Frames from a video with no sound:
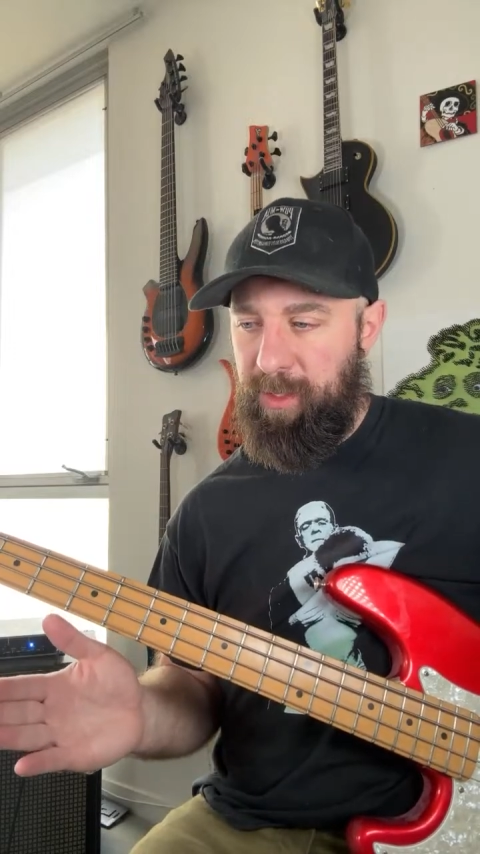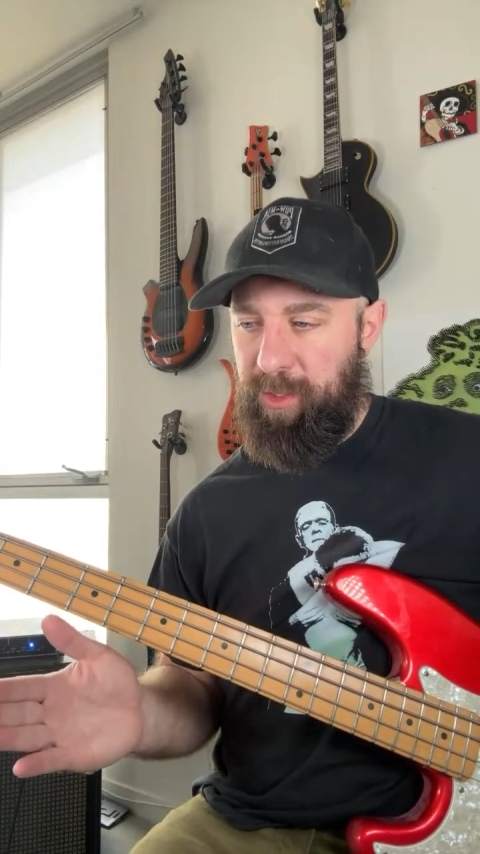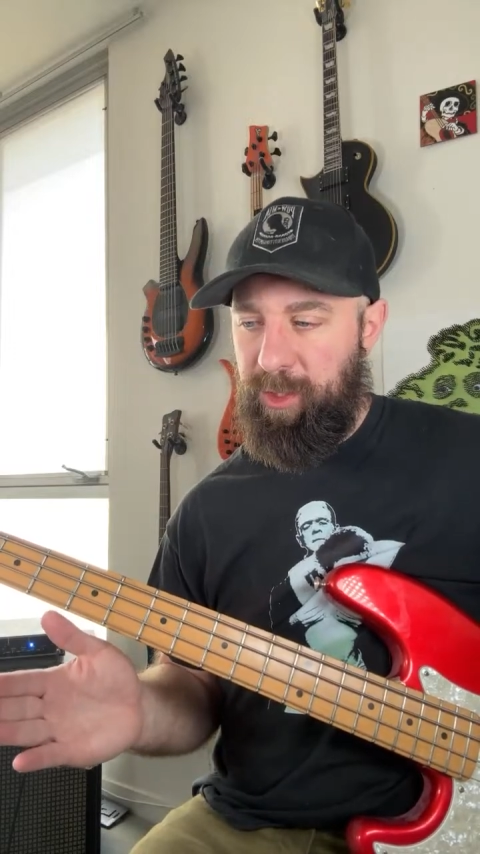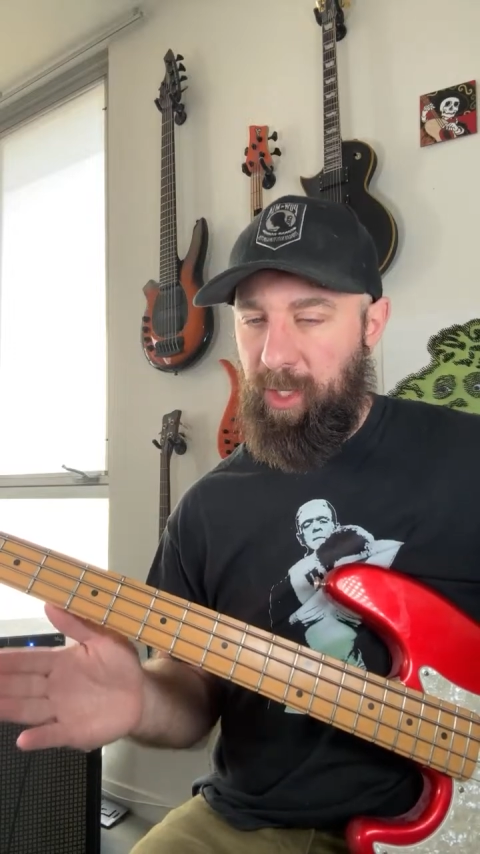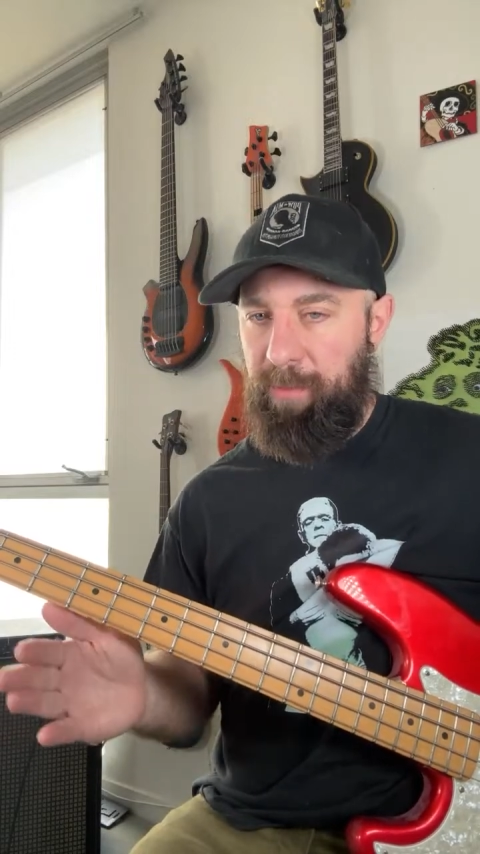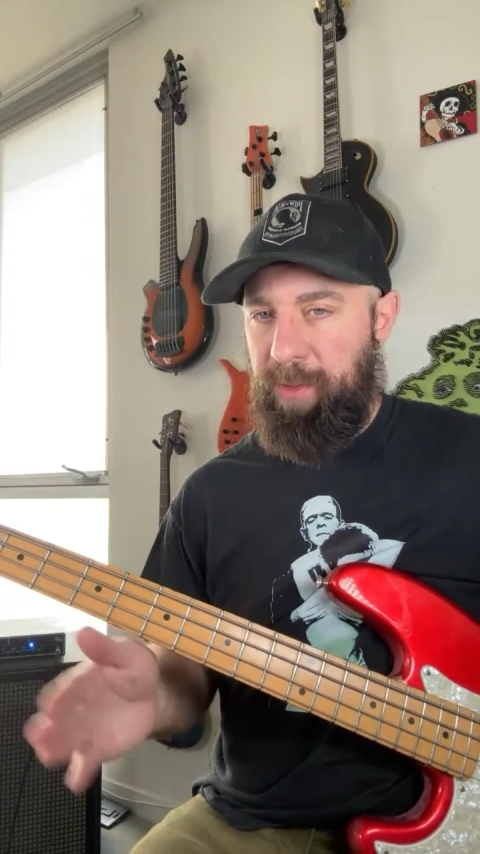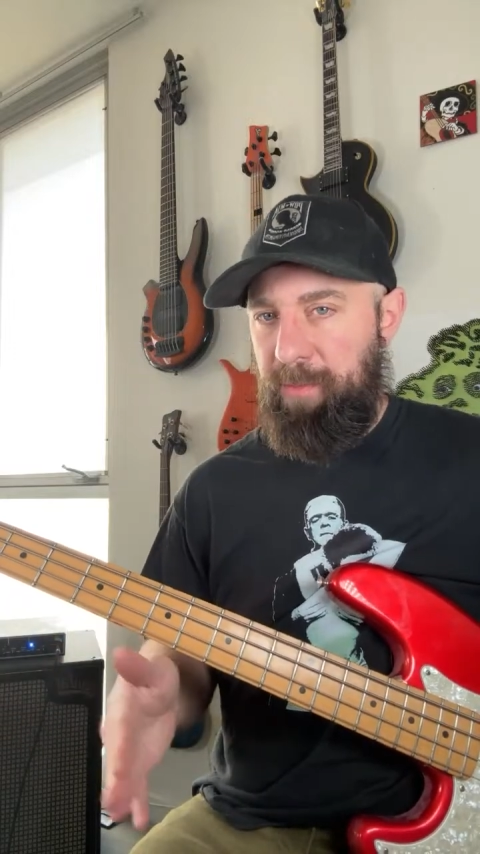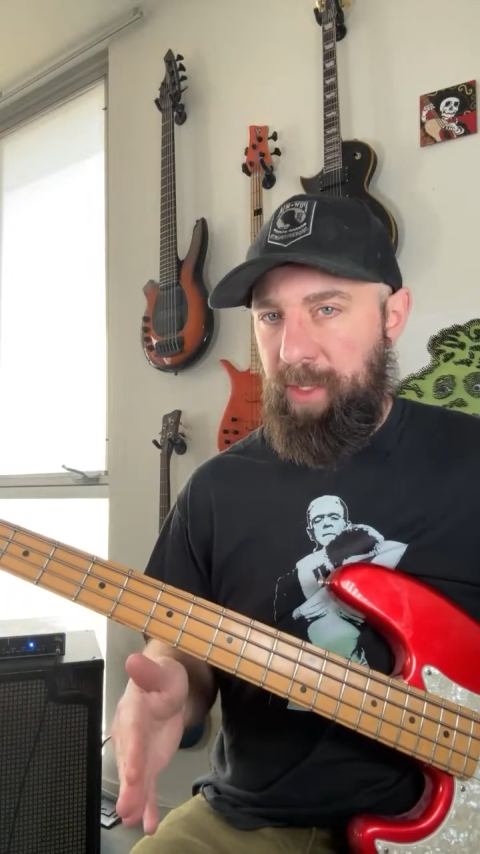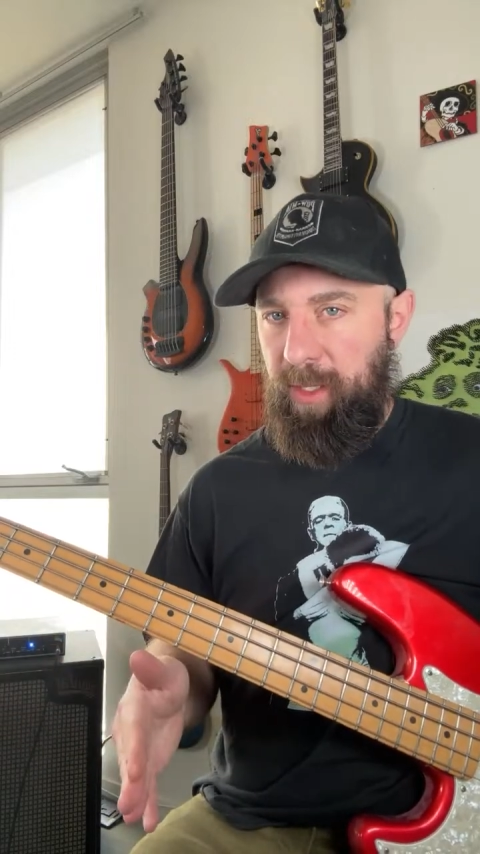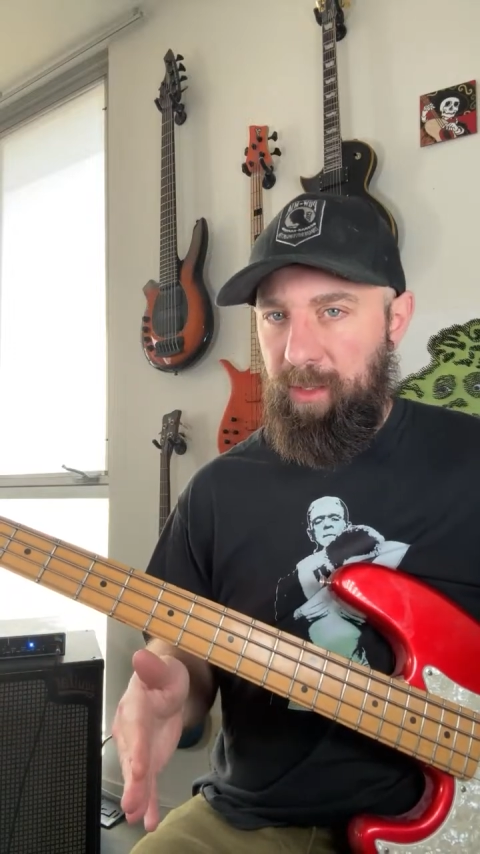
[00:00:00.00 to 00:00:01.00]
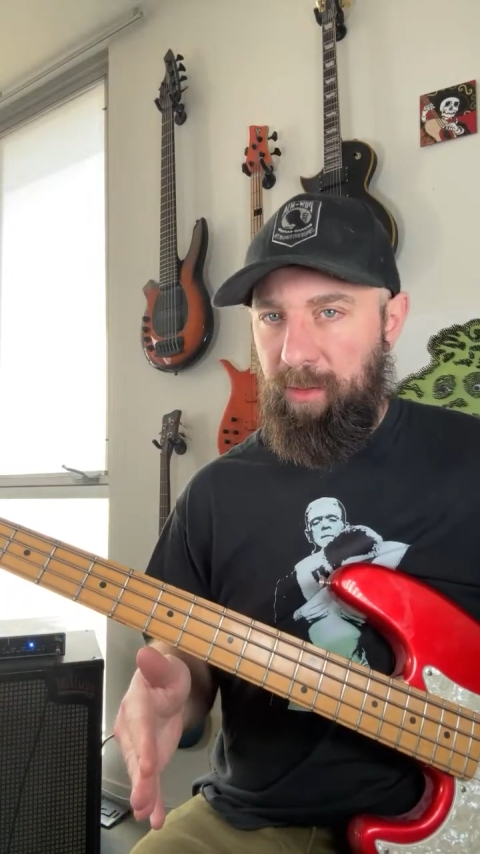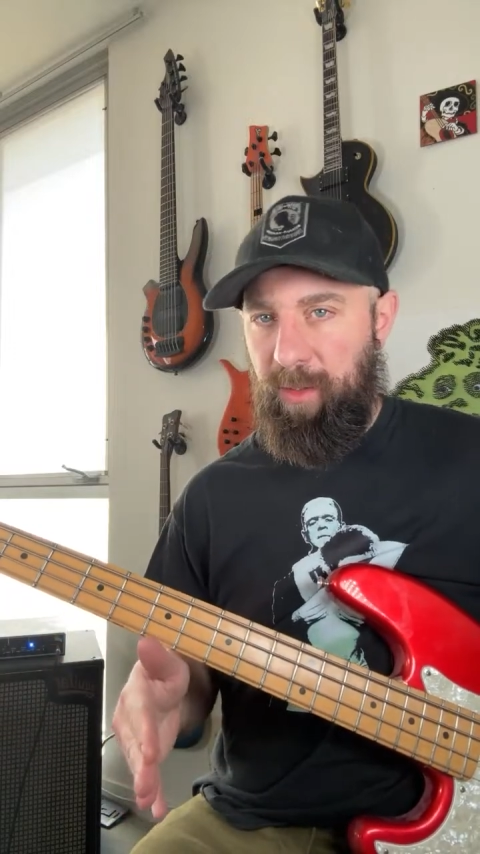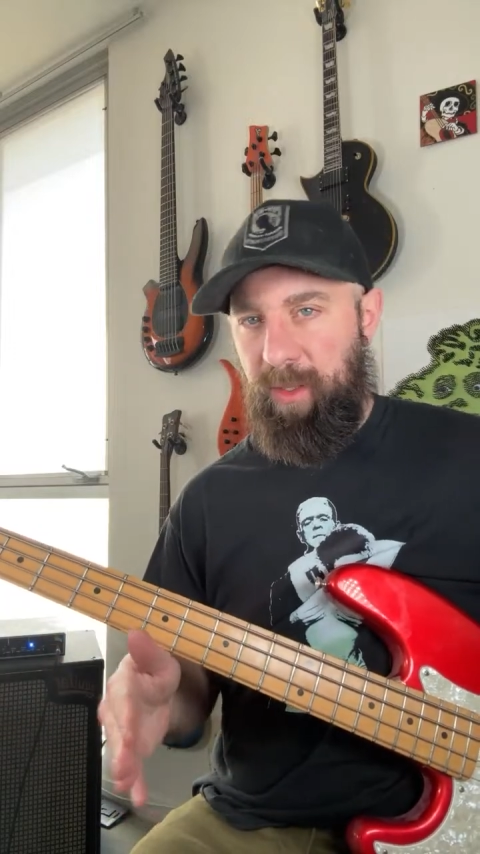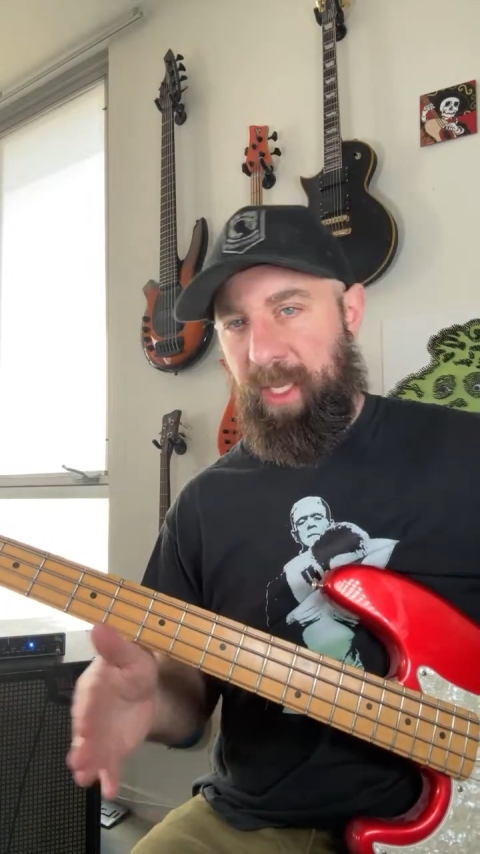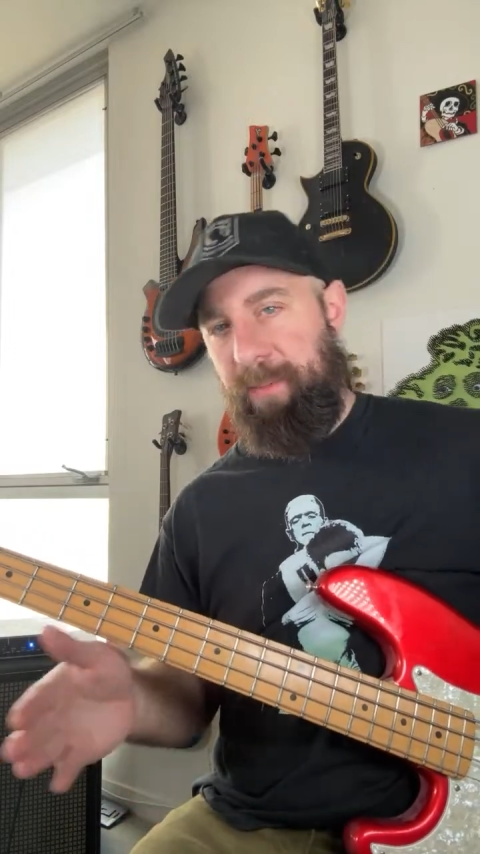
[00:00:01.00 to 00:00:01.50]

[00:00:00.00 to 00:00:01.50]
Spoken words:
jump the beat or lay